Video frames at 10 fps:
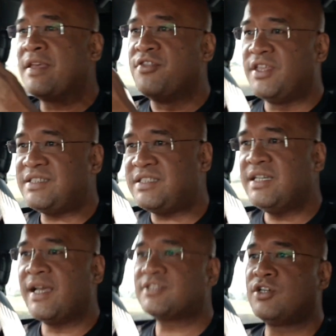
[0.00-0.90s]
this
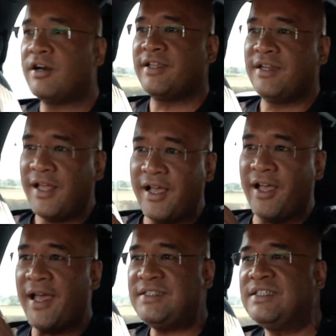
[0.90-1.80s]
thing has got
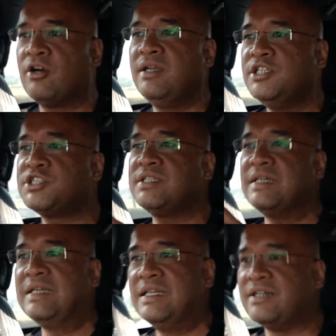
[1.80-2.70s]
an
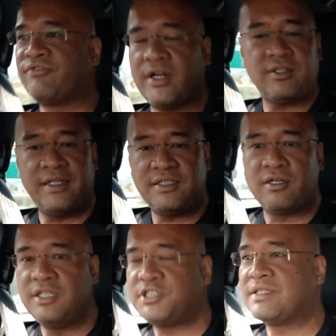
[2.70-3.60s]
anti-collision alert, front
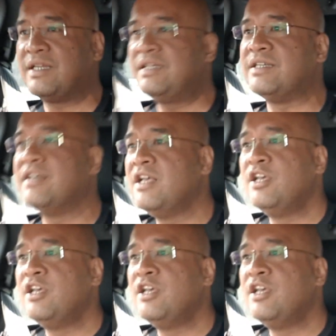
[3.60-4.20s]
anti-collision alert.